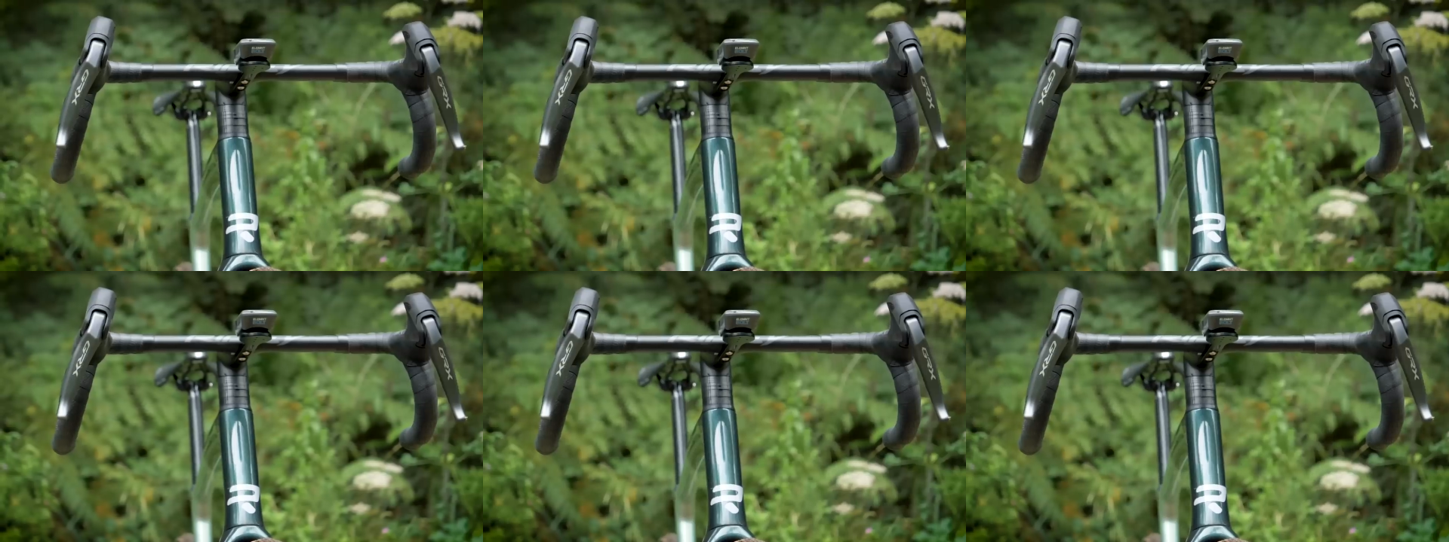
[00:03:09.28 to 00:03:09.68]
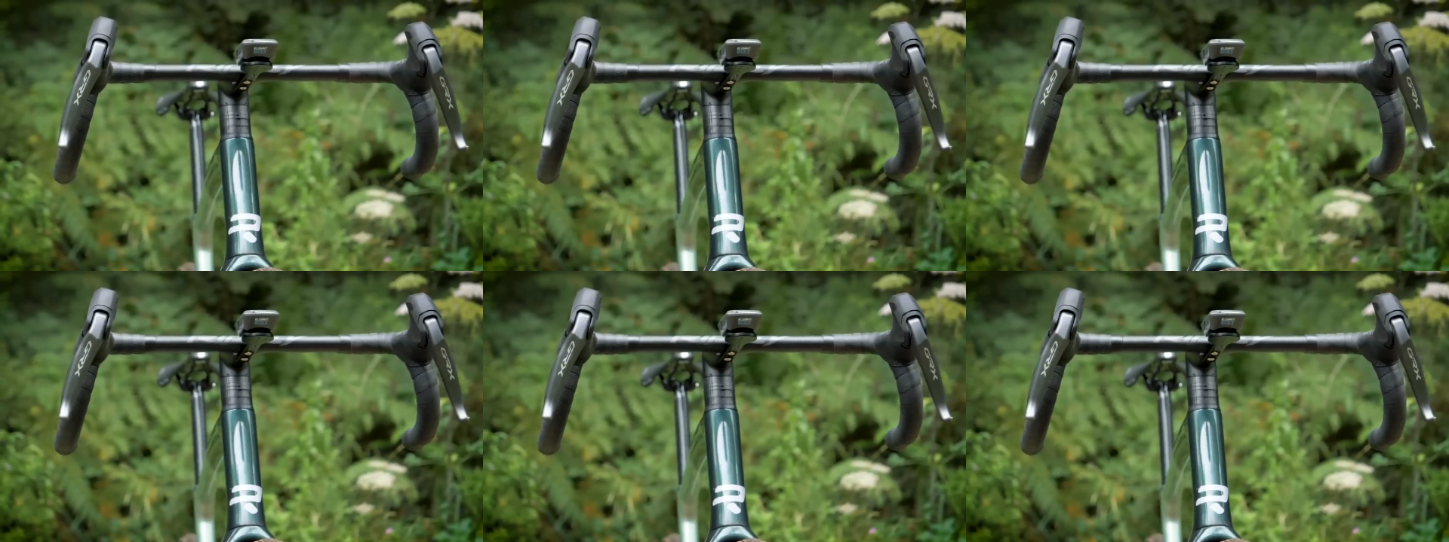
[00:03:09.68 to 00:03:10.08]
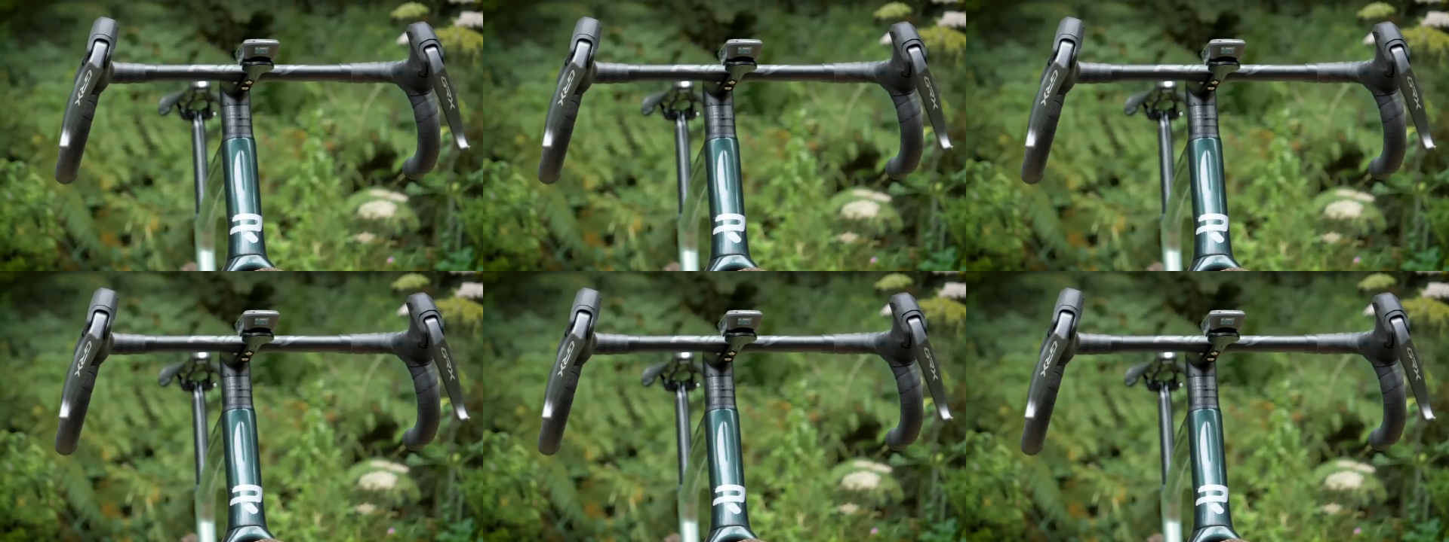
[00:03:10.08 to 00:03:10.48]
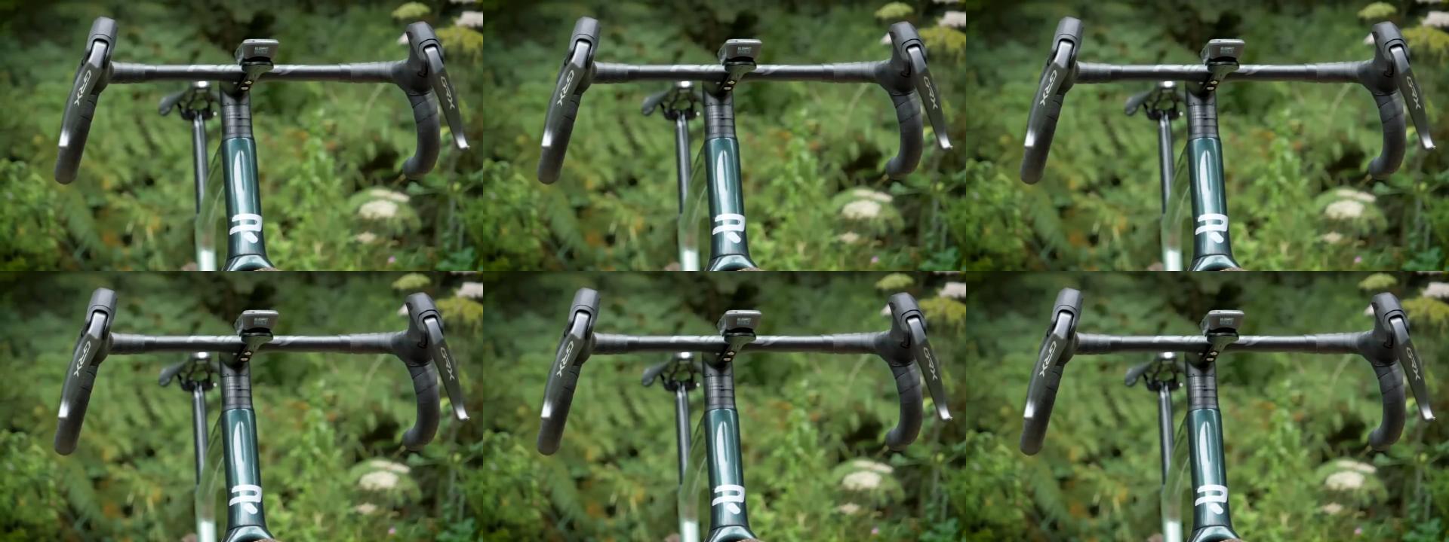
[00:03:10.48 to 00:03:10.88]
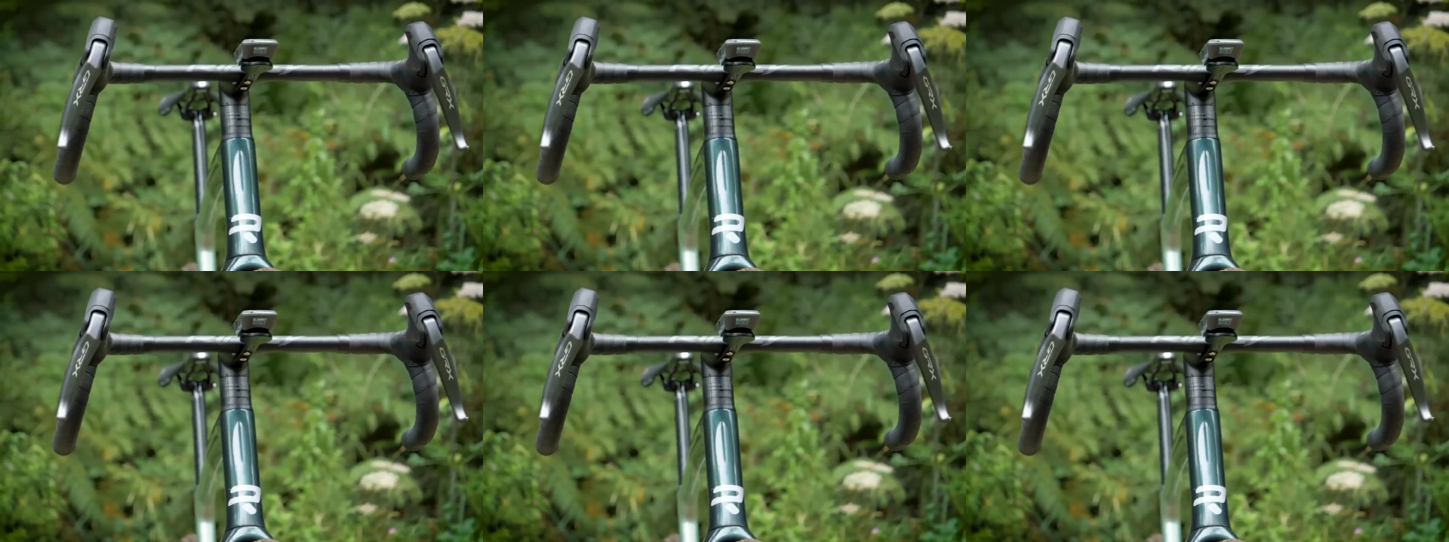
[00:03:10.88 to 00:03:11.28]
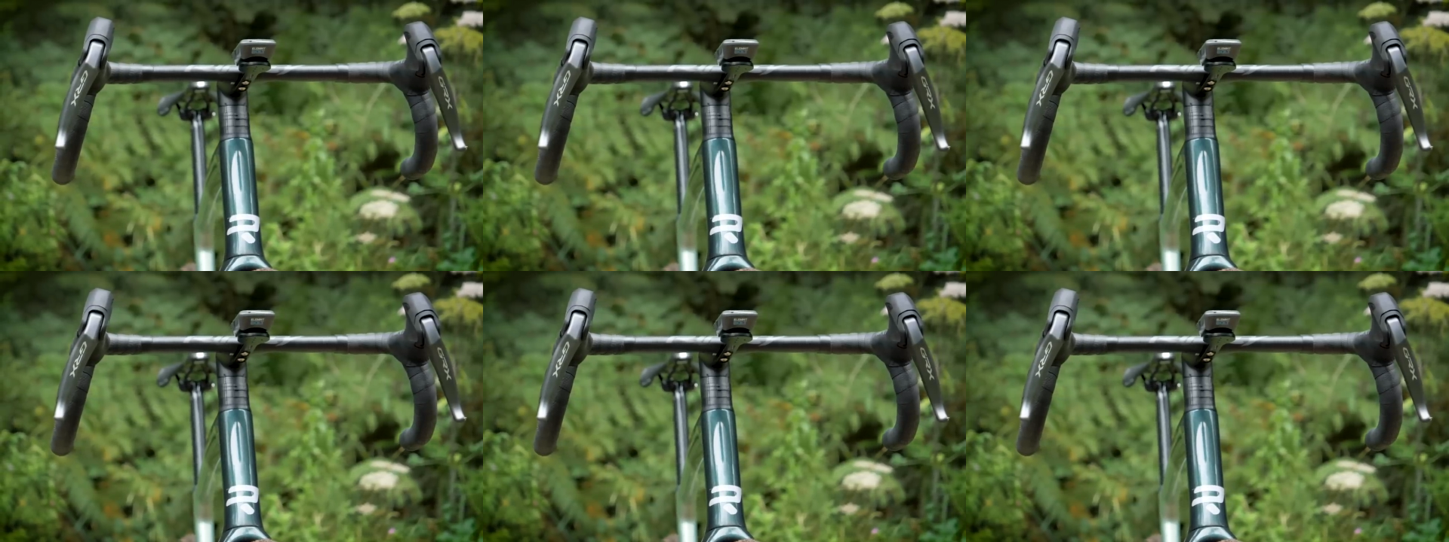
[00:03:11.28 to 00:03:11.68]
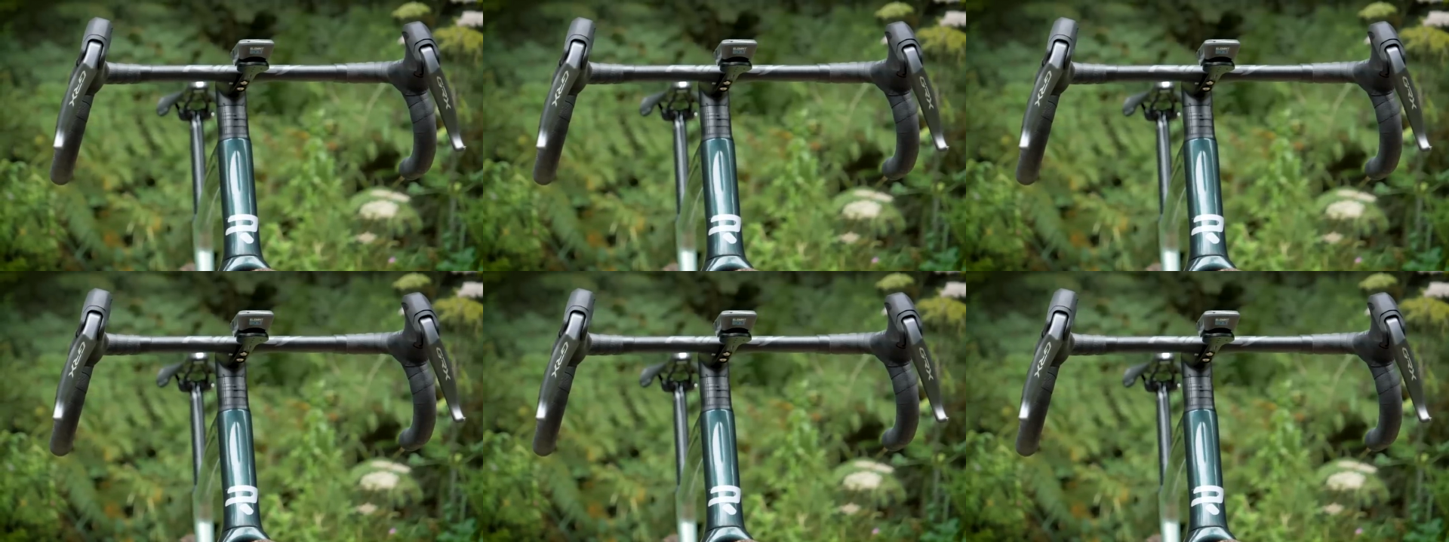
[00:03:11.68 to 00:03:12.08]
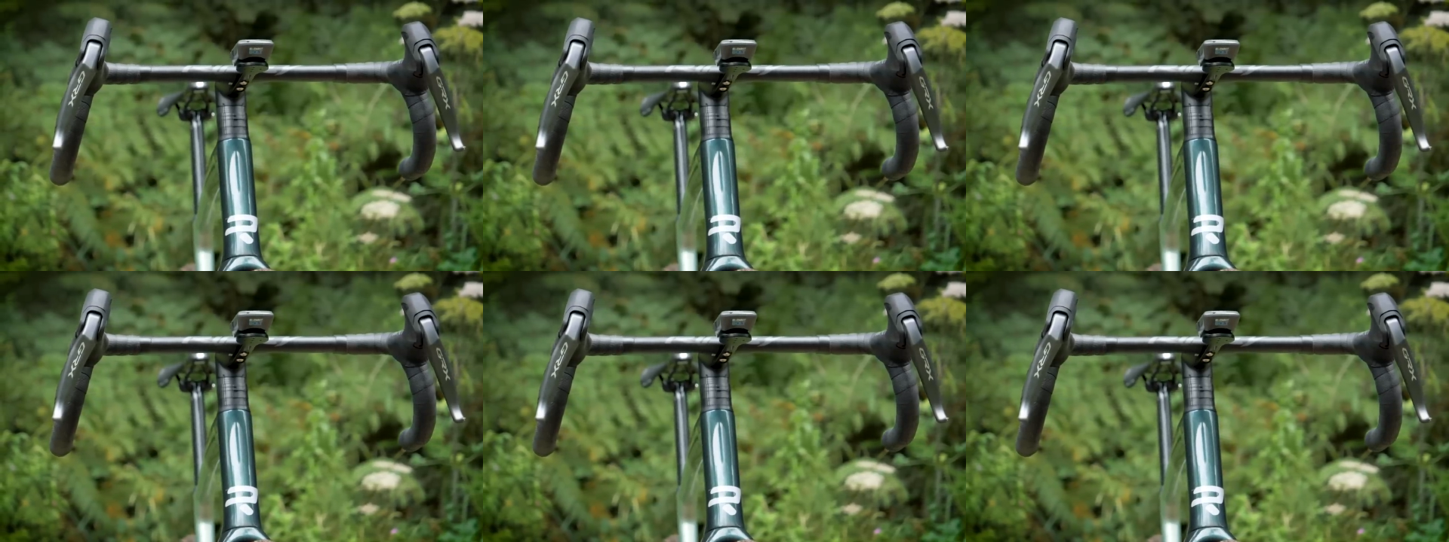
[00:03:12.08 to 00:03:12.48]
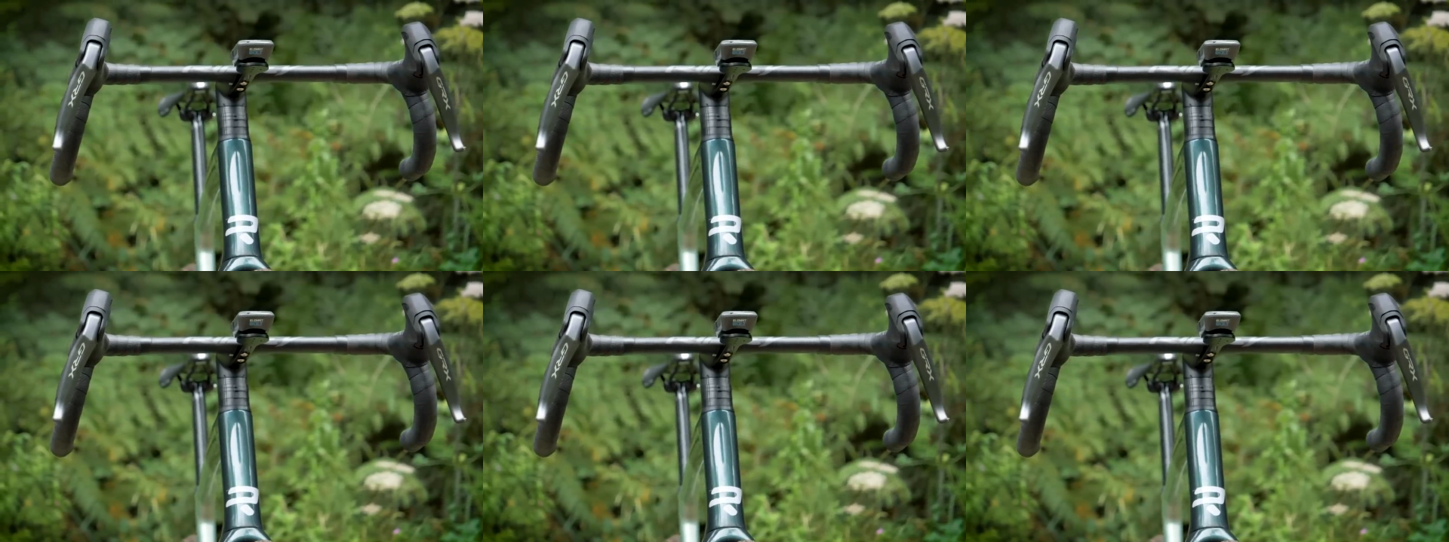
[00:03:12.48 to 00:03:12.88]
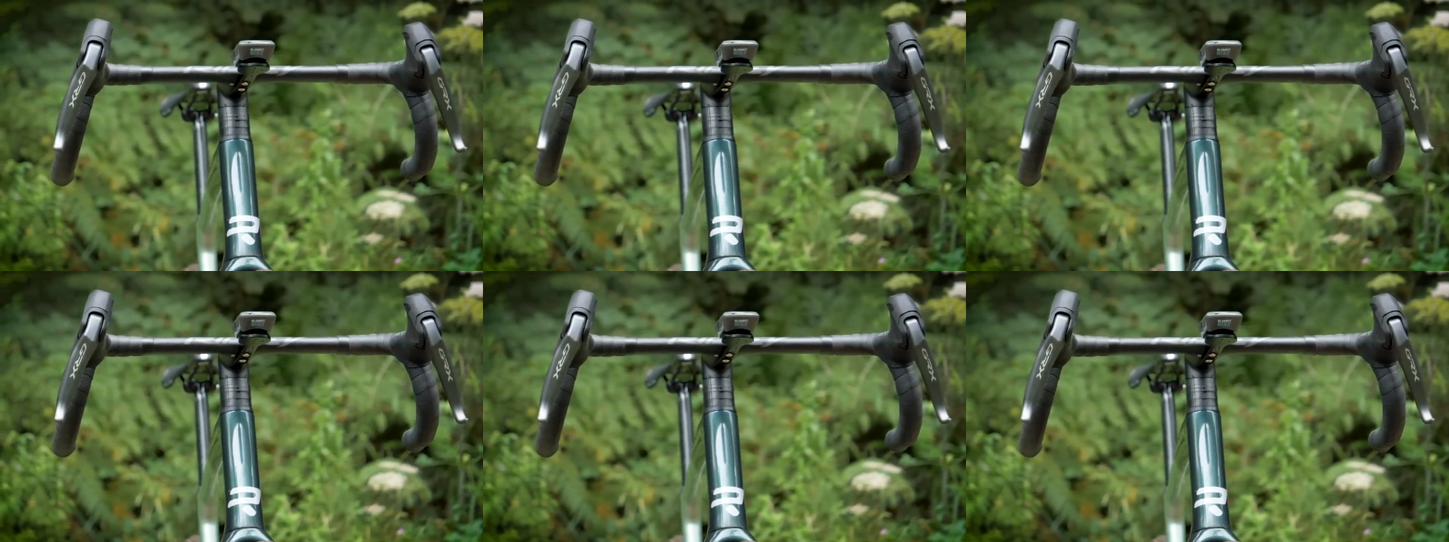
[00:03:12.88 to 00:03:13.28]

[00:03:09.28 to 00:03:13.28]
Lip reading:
No face is visible, so there are no lips to read.